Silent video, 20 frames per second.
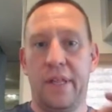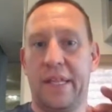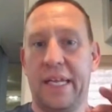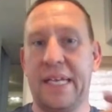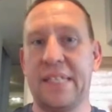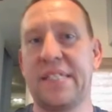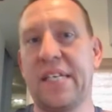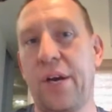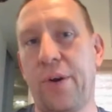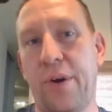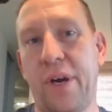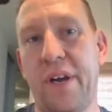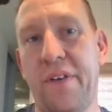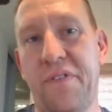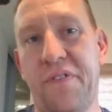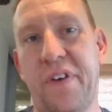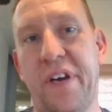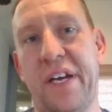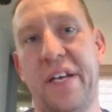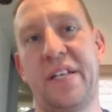That's how I
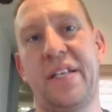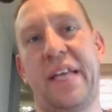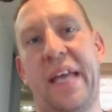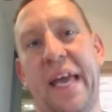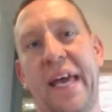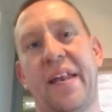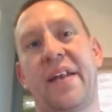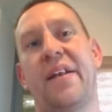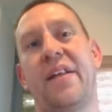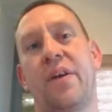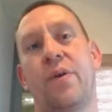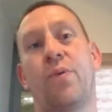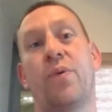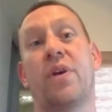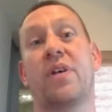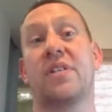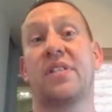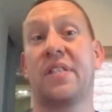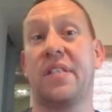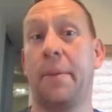find editing
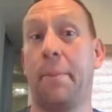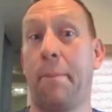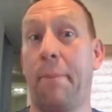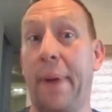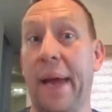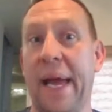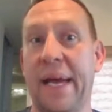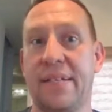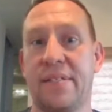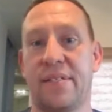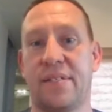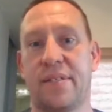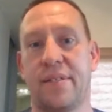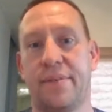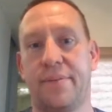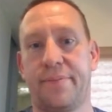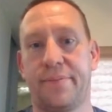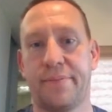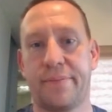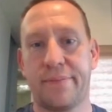works the best.